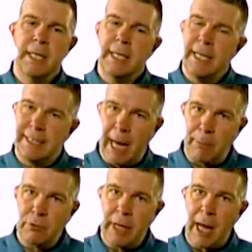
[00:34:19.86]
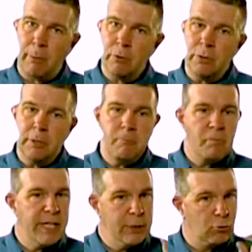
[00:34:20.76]
It's apples to apples,
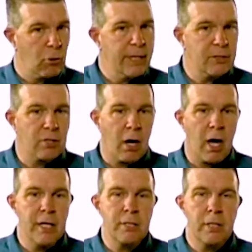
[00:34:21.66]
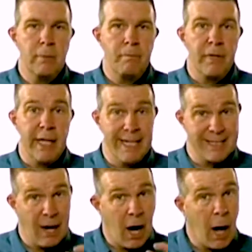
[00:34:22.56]
it's right-sized, it's
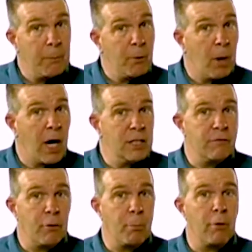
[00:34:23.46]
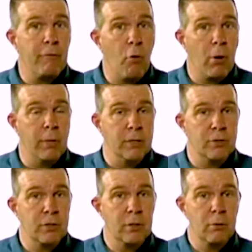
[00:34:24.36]
optimized for
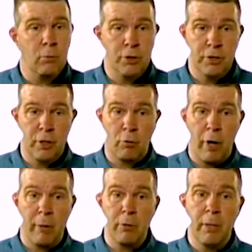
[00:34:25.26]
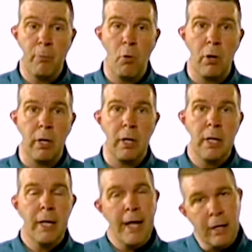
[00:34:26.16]
performance, which is incredibly important,
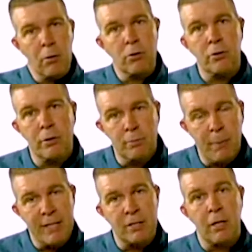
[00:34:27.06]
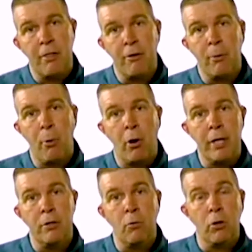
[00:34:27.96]
and it also is basically third-party
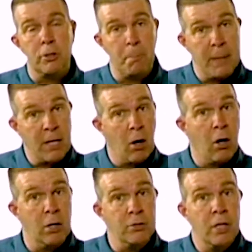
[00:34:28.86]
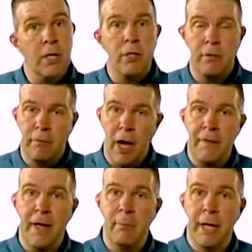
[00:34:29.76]
endorsed because you've got
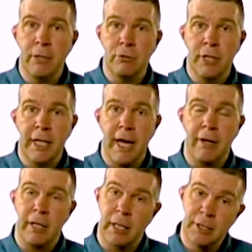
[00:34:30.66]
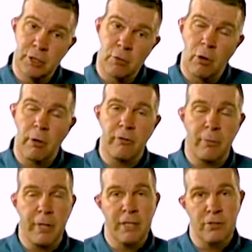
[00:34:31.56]
that manual J calculation, or in
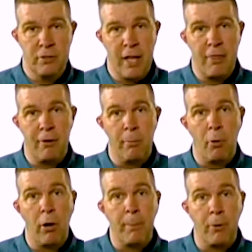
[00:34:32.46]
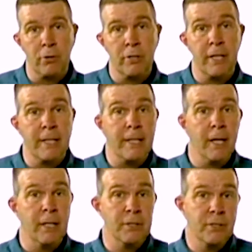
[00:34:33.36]
some cases that third-party person that
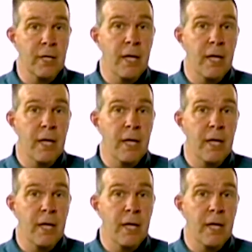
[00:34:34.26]
does